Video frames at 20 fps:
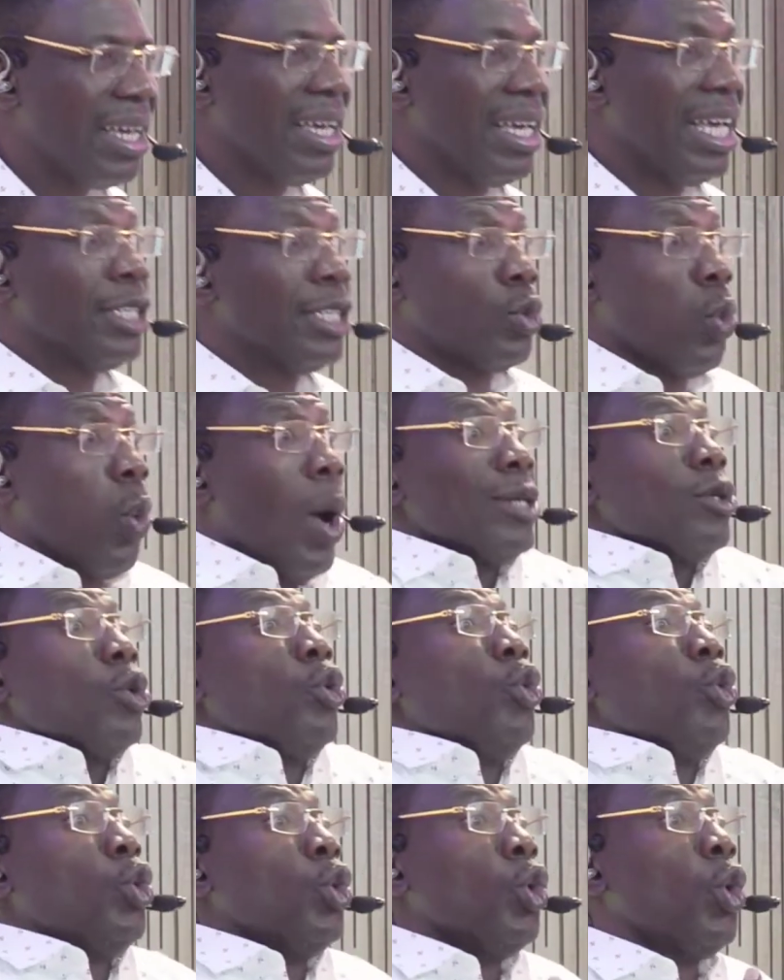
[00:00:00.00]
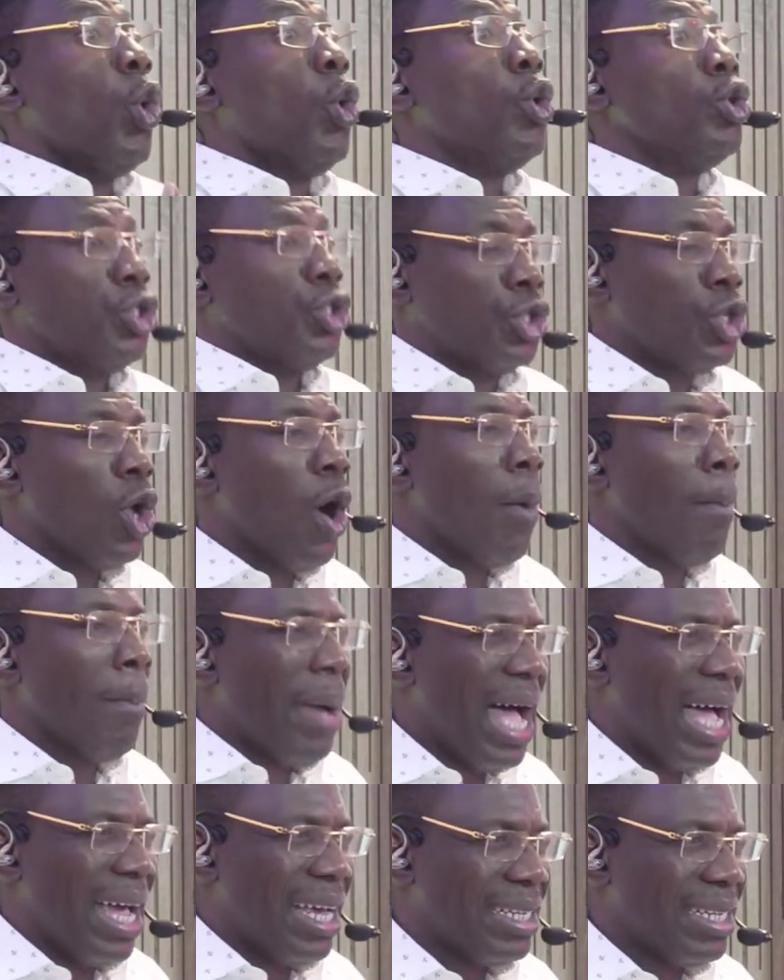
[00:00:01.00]
is what rules your
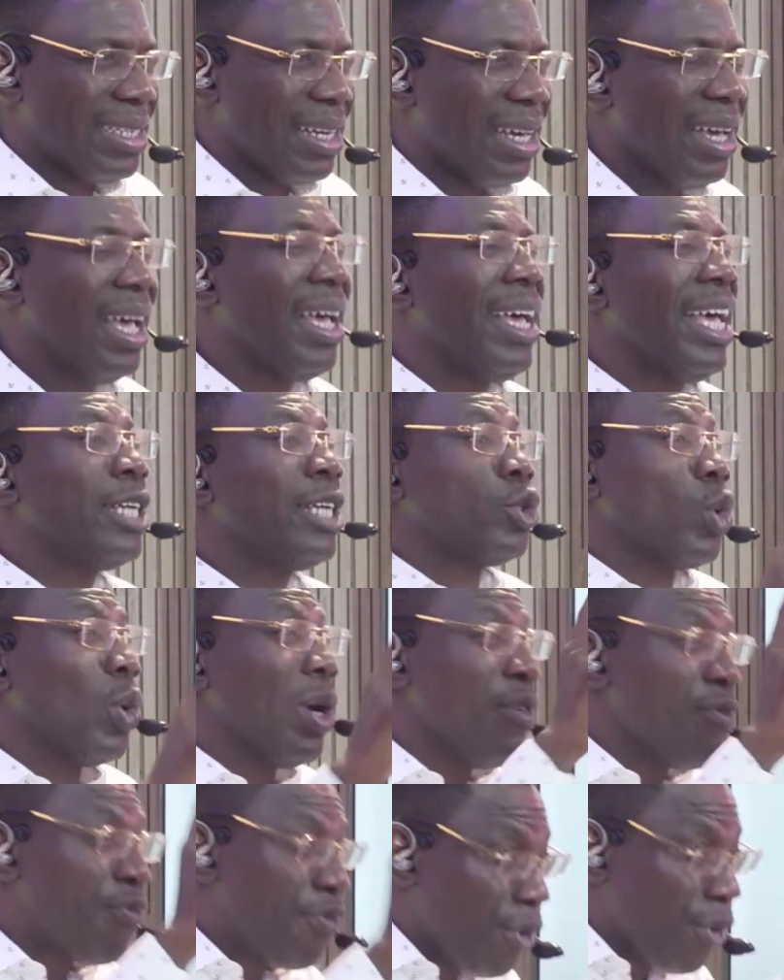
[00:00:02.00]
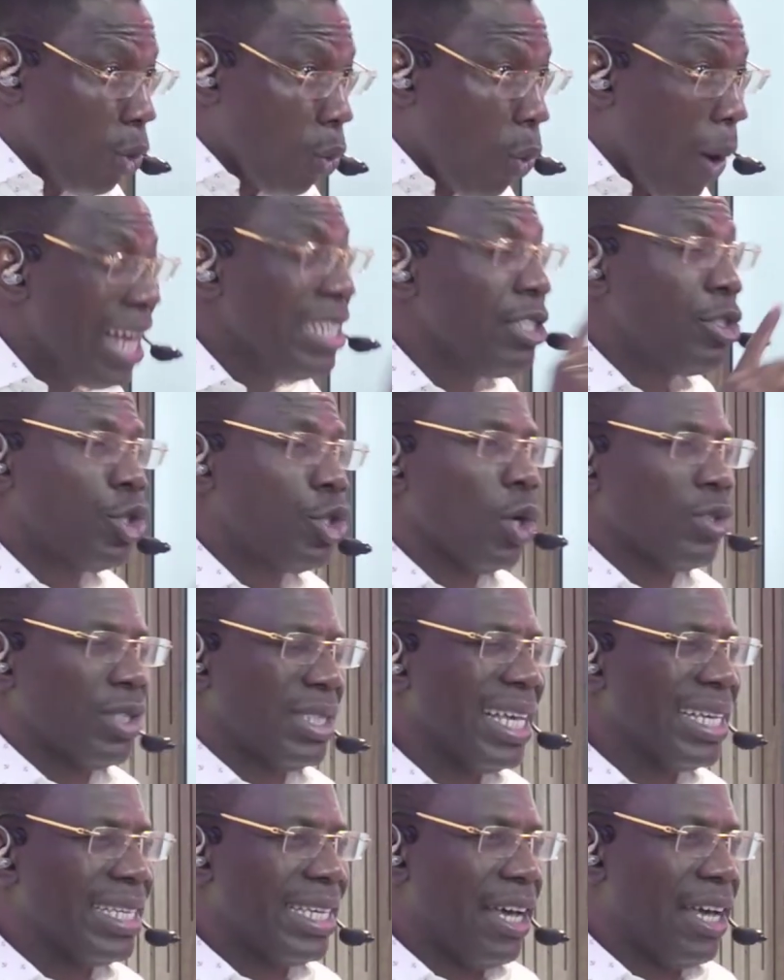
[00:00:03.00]
mind, it will influence your
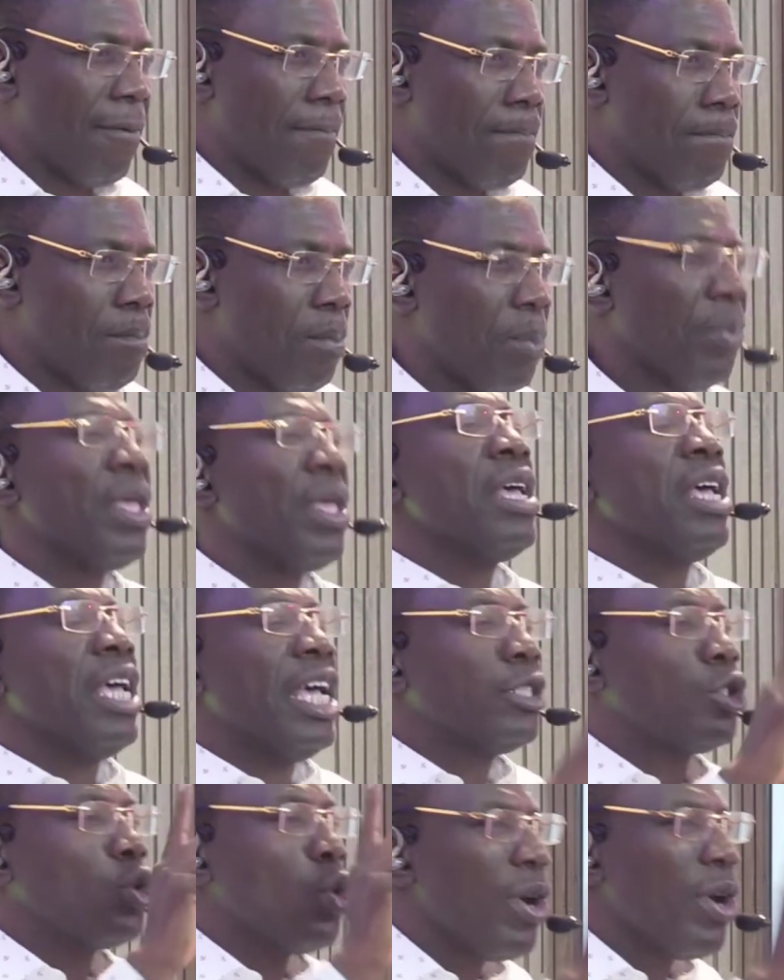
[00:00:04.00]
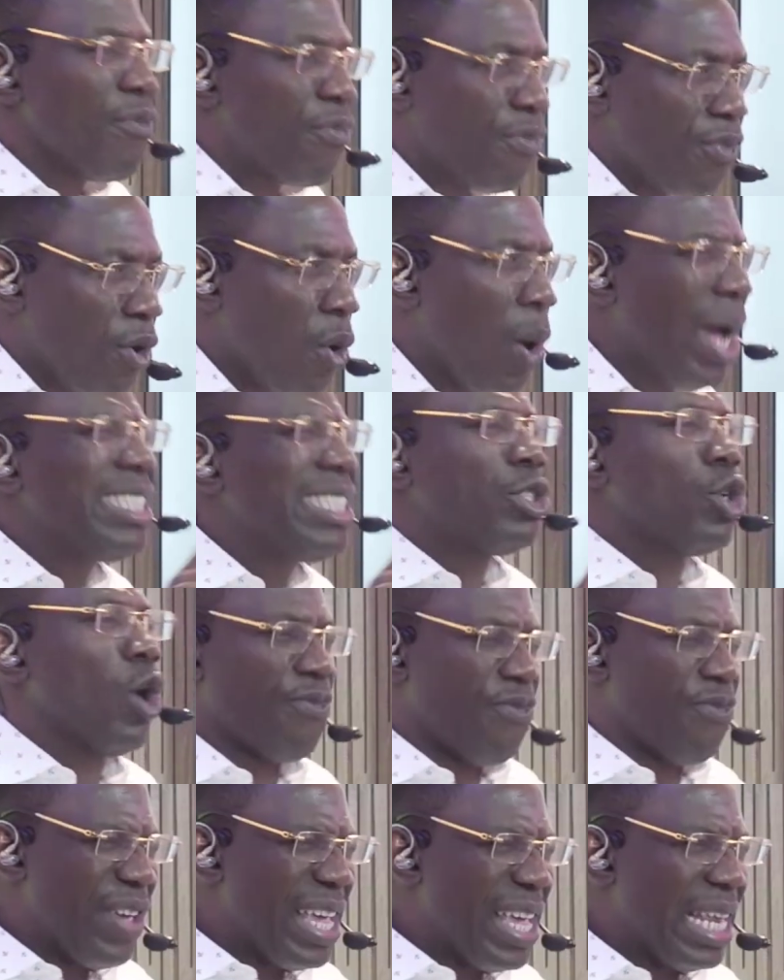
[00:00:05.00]
thinking. It will influence your
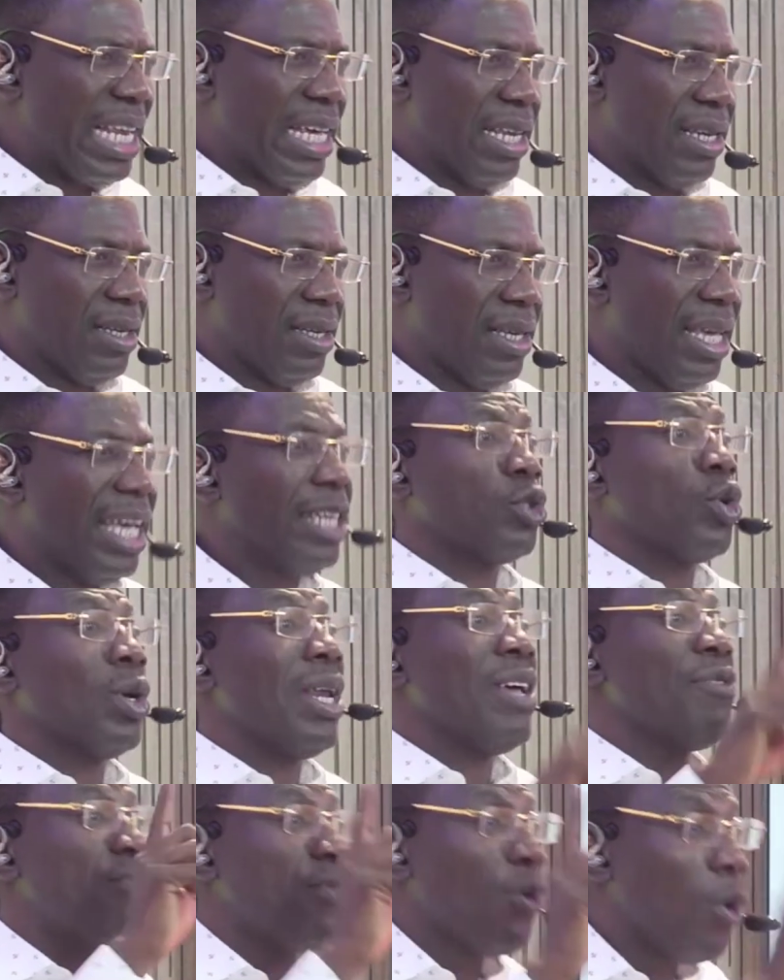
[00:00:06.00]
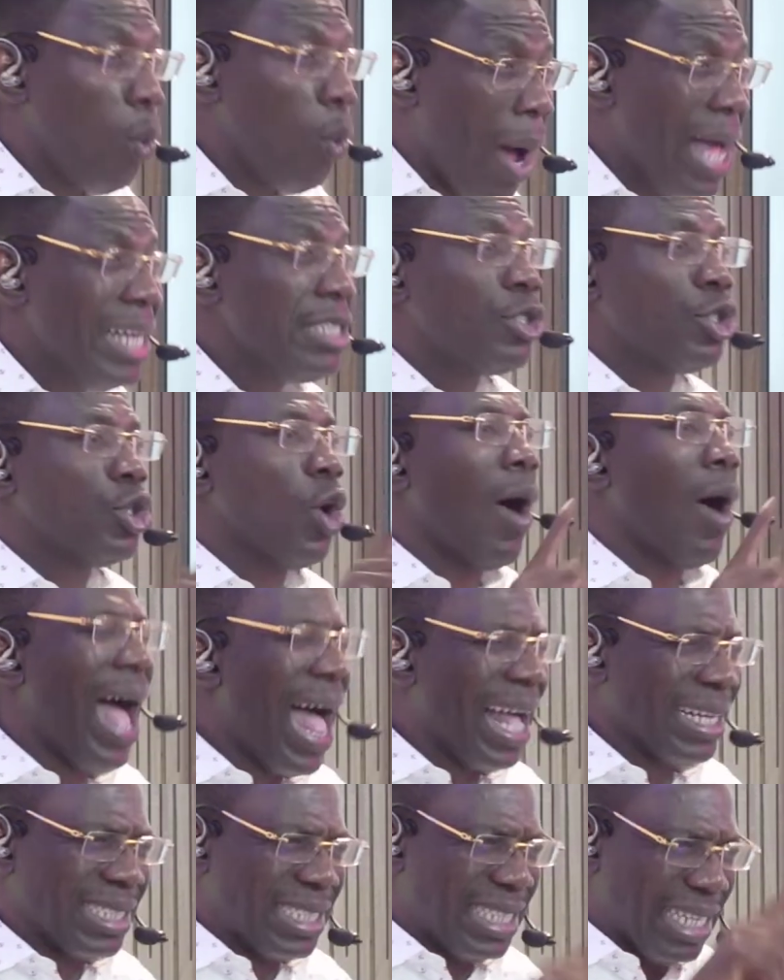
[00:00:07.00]
feeling. It will influence your
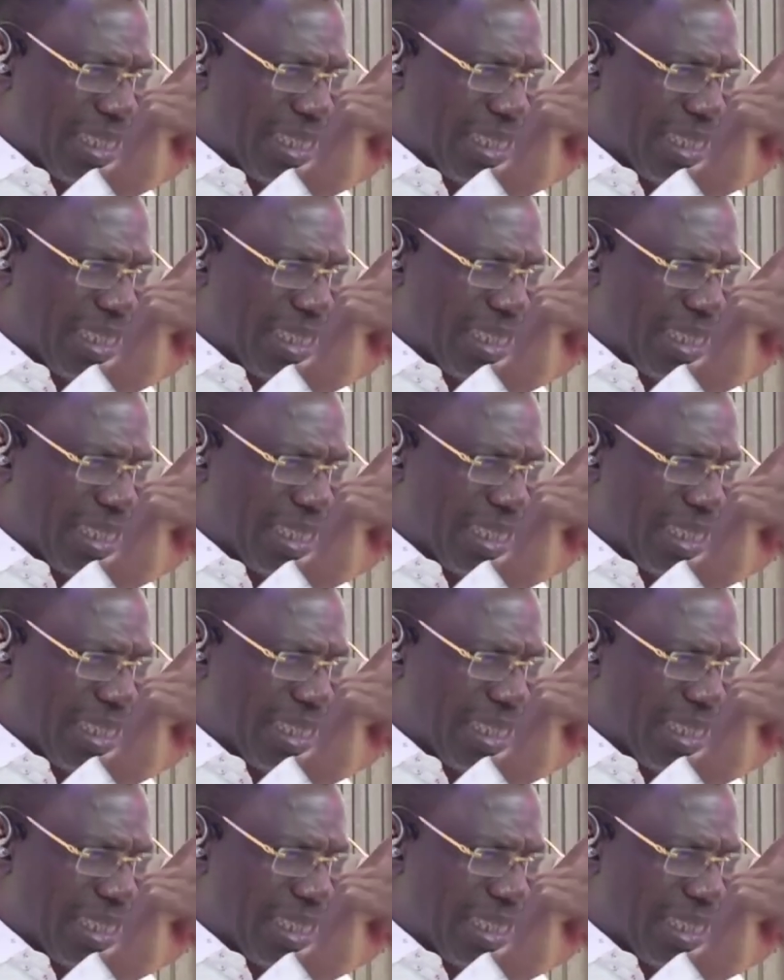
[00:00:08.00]
acting,